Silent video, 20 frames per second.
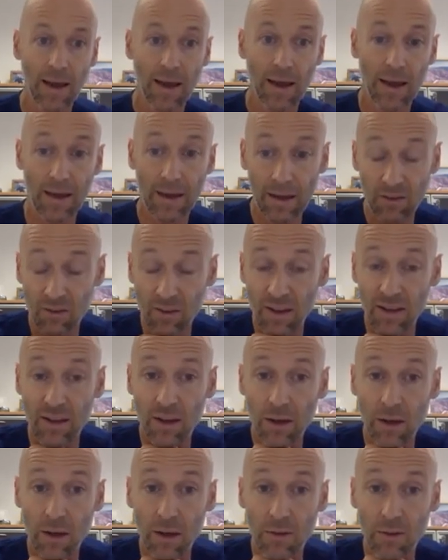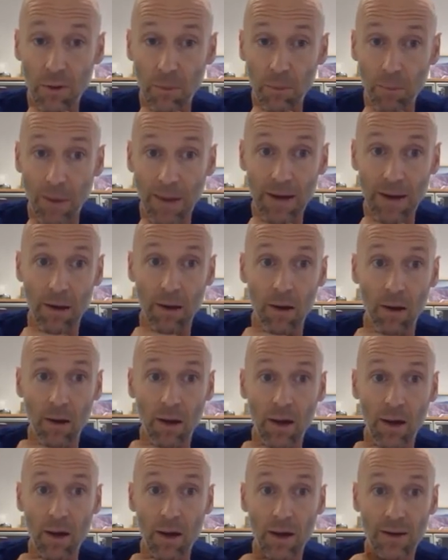And actually, the panel
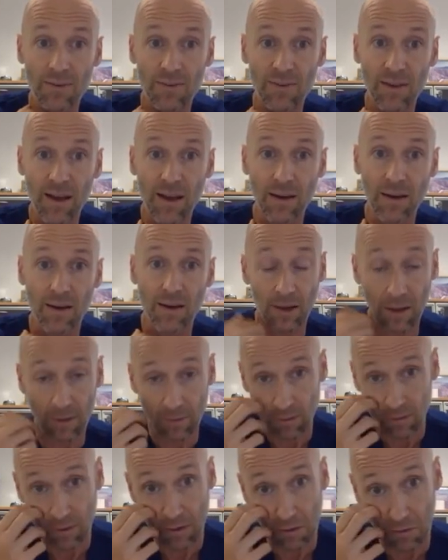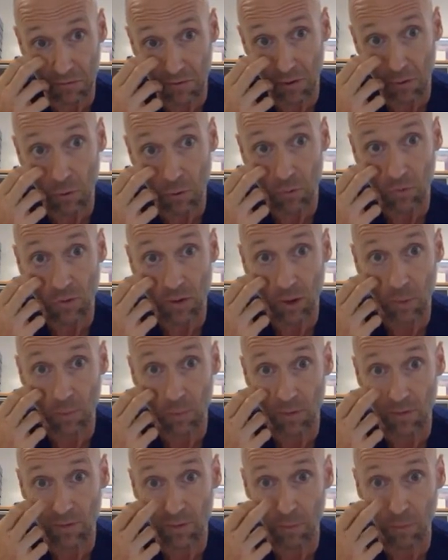decided that tier 0 therapy
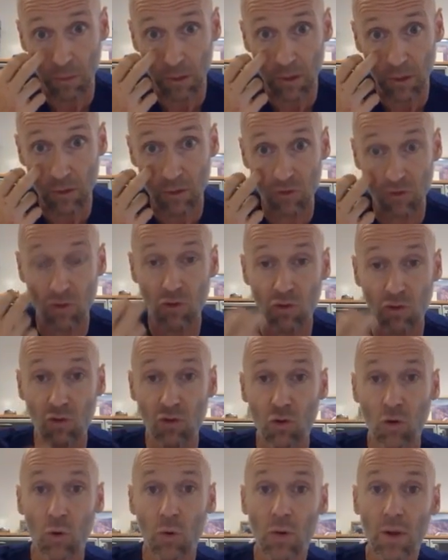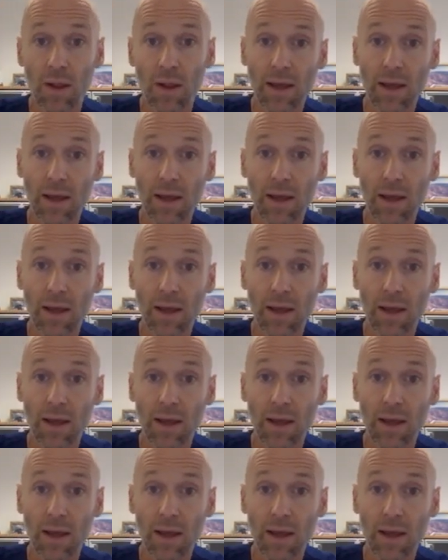is something you should do